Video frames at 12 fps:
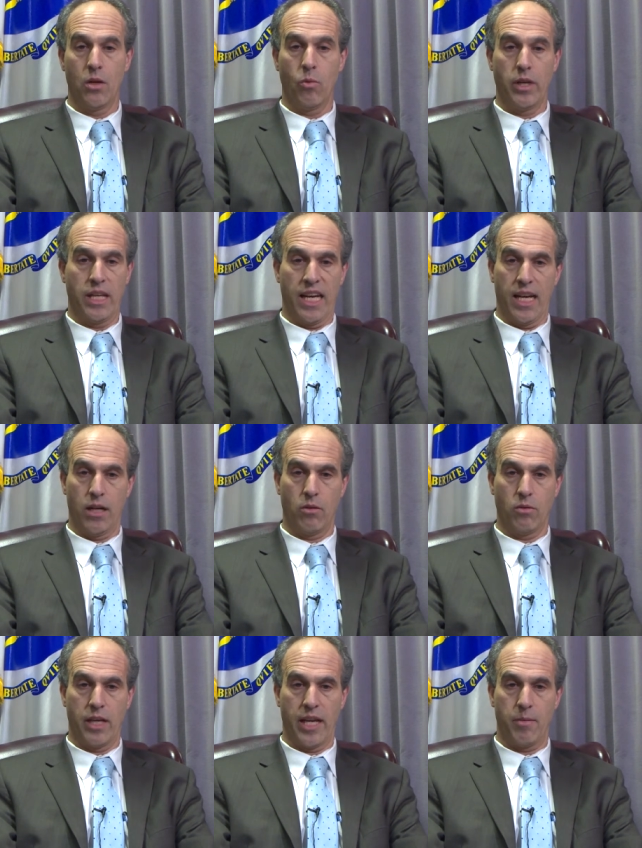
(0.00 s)
We
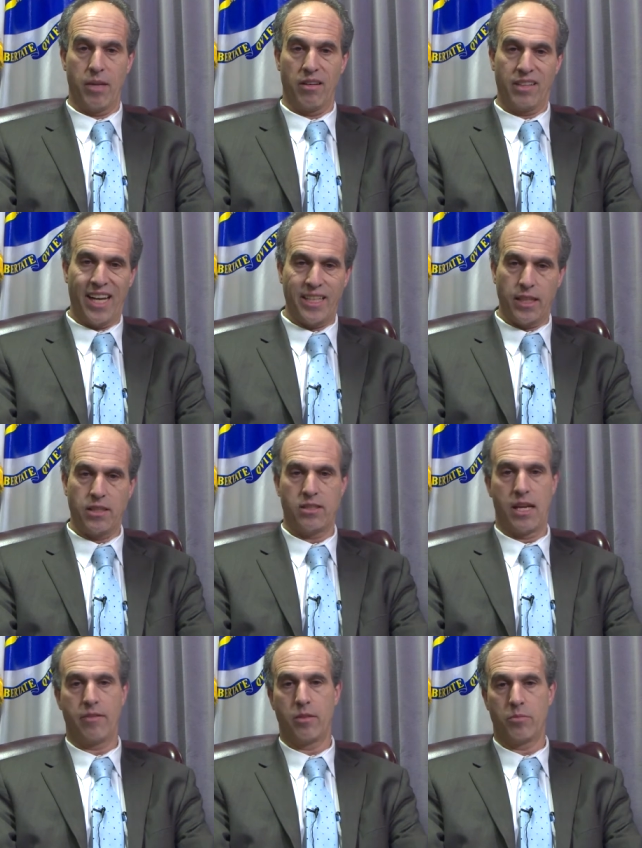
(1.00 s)
now get about
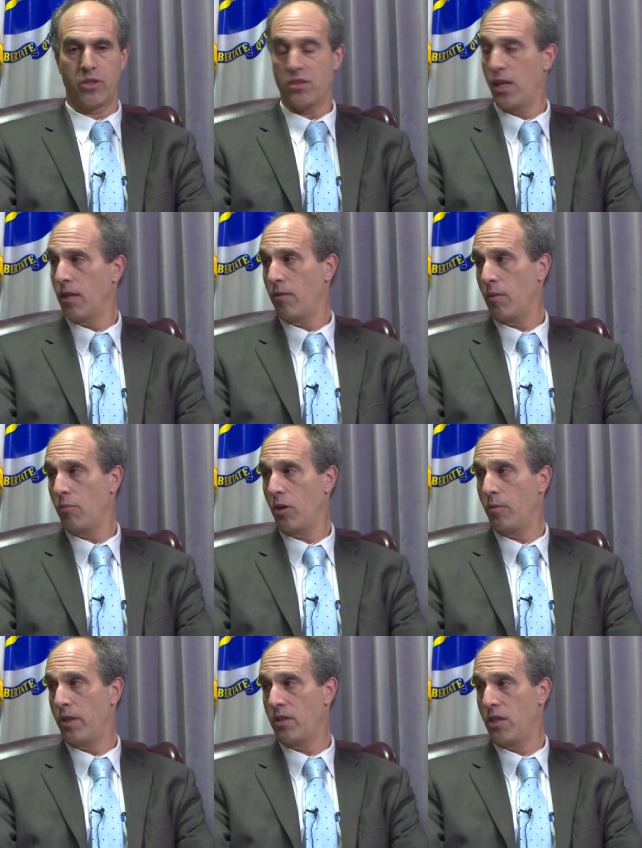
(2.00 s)
97% of our
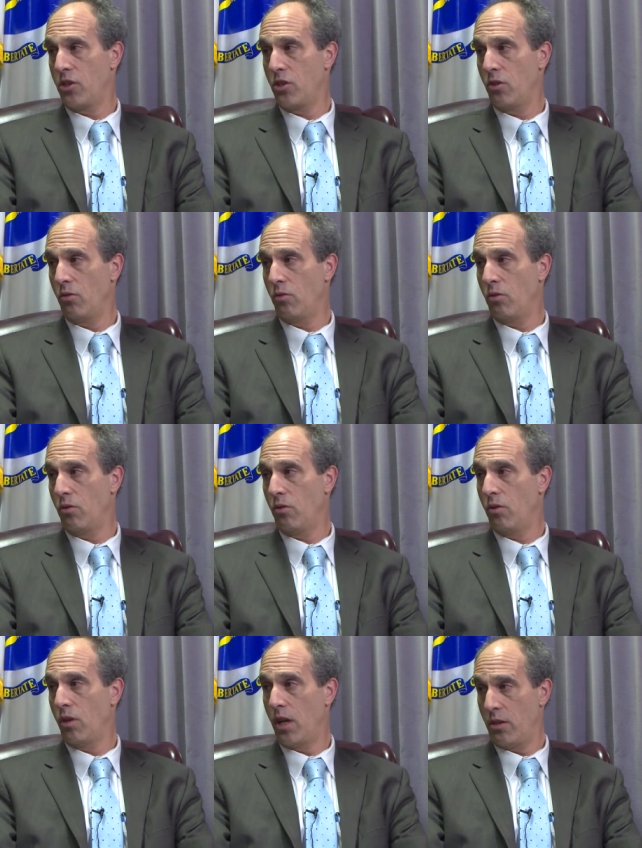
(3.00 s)
permits issued
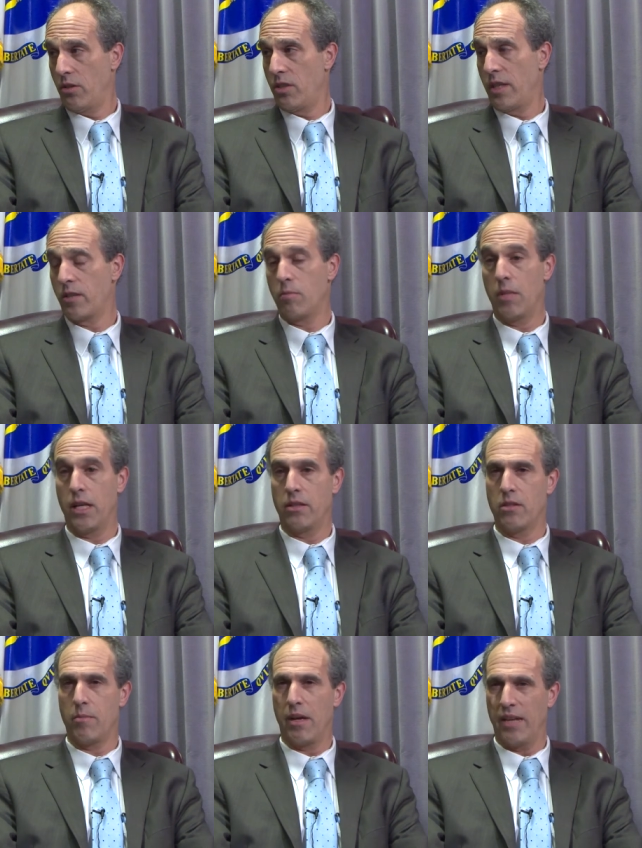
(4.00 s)
under 6
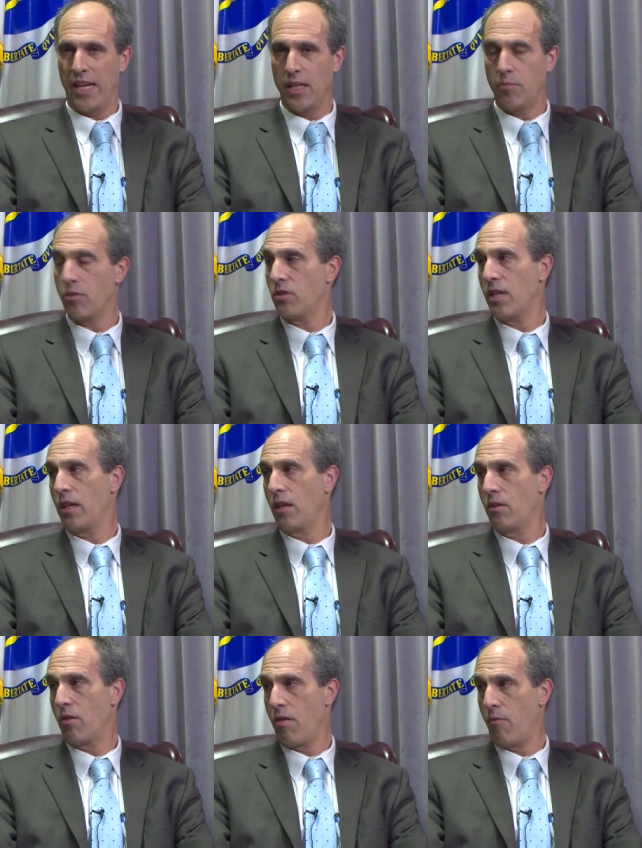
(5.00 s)
months, about 80%
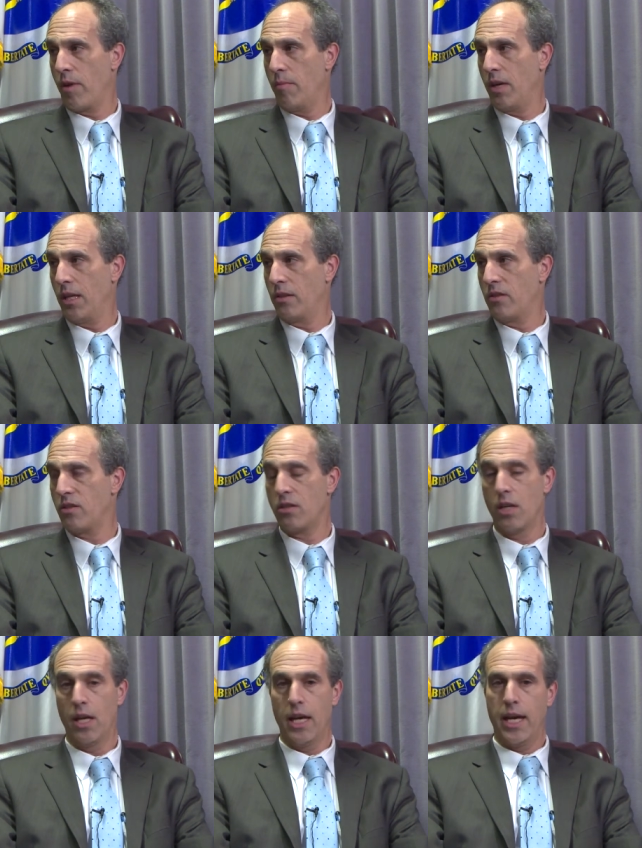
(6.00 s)
under 3 months.
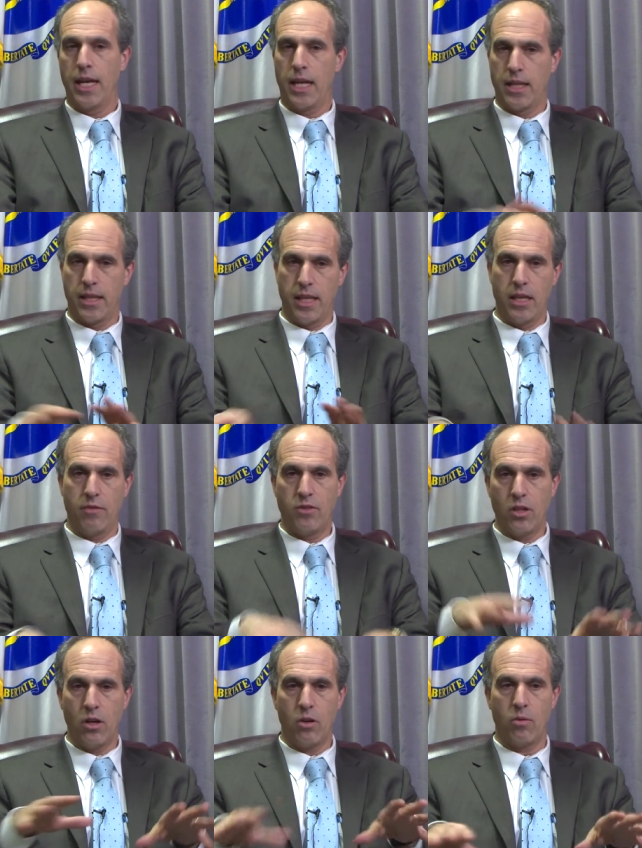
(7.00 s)
And I think if
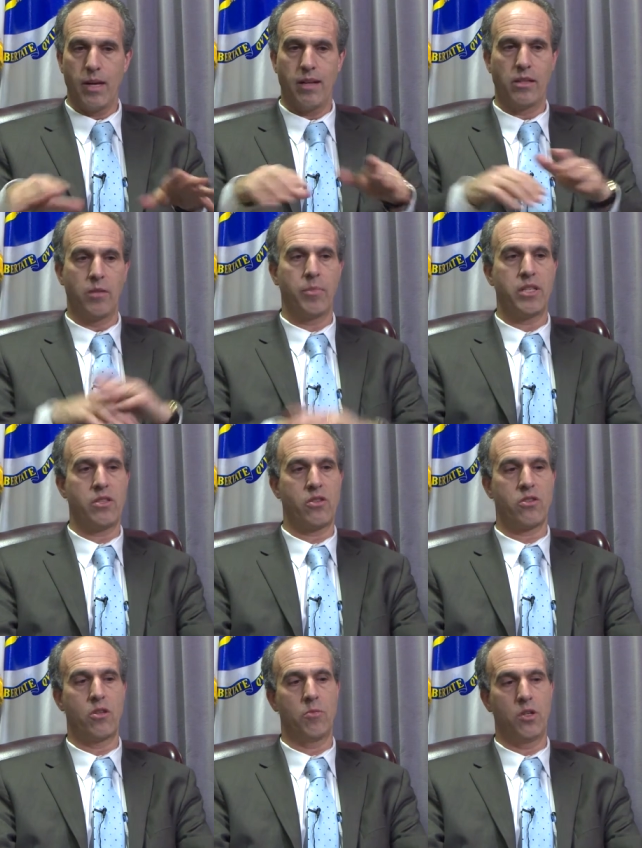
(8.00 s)
you go around in the
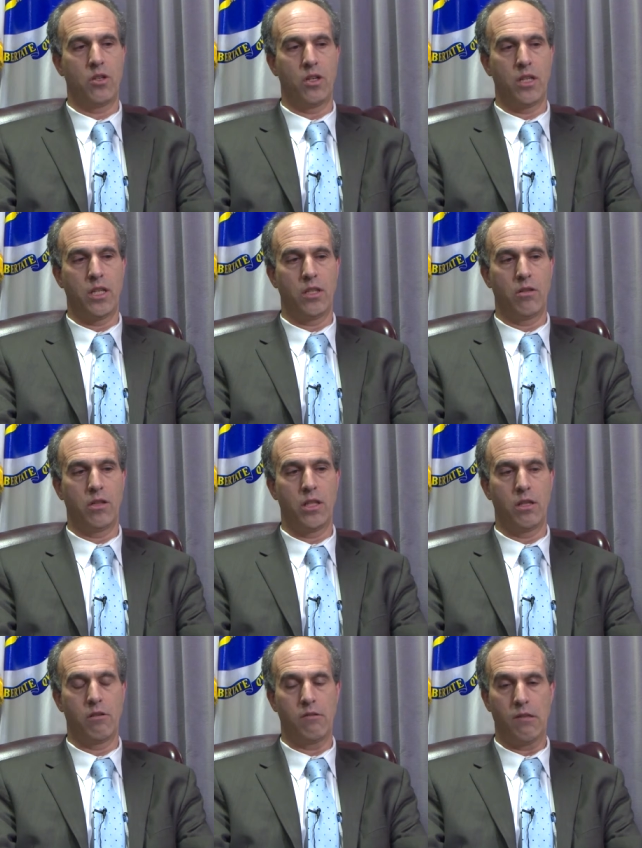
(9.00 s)
business community, you'll
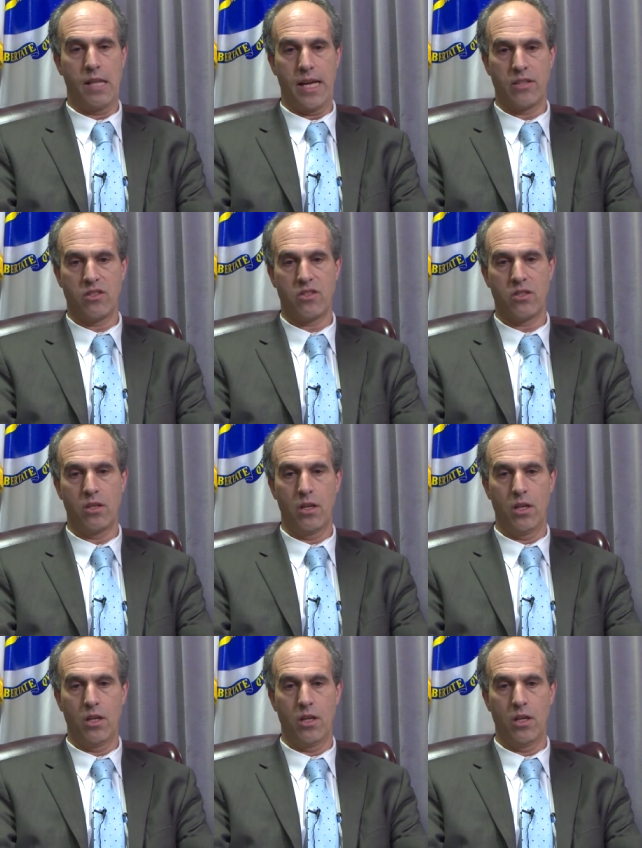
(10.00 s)
hear less